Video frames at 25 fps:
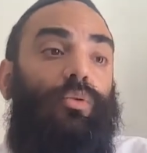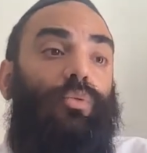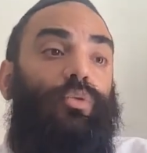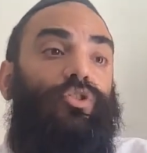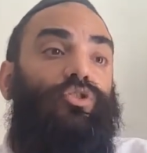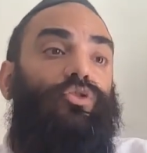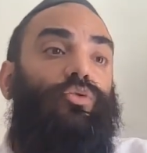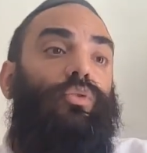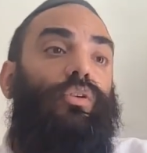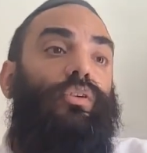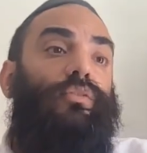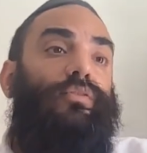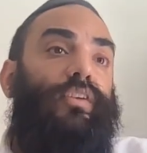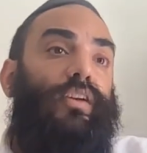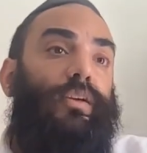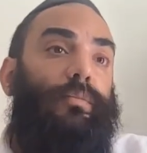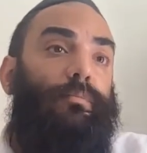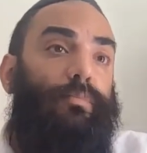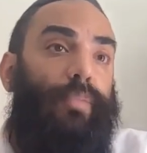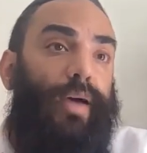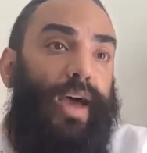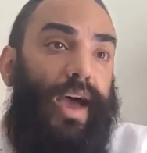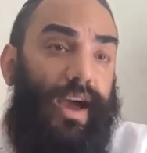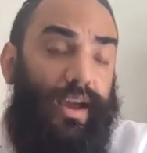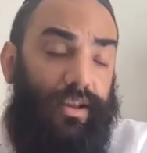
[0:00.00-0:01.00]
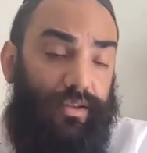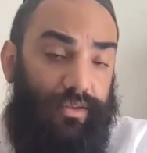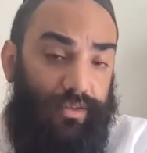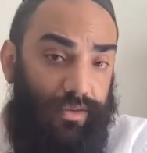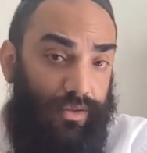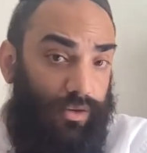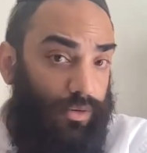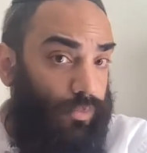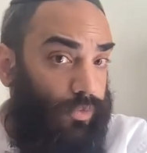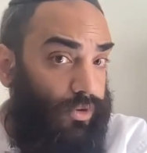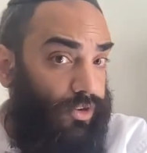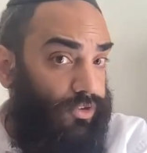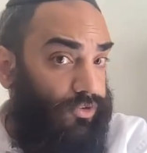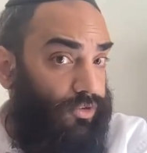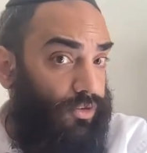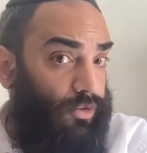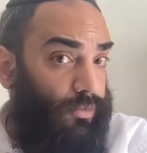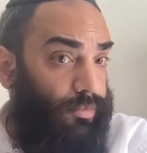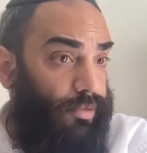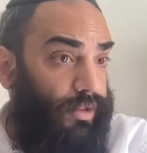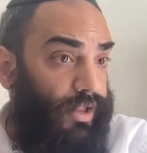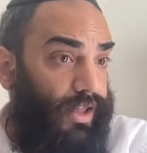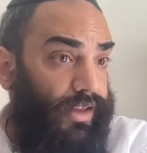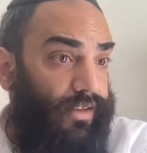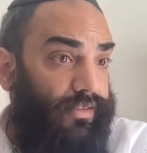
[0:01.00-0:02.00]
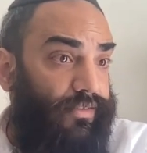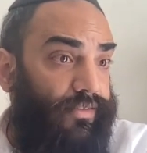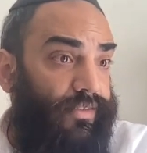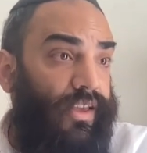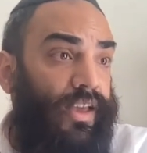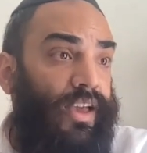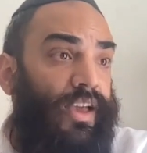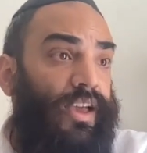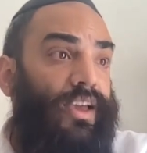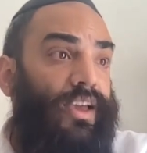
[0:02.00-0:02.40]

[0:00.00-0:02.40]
retrieving back to the original place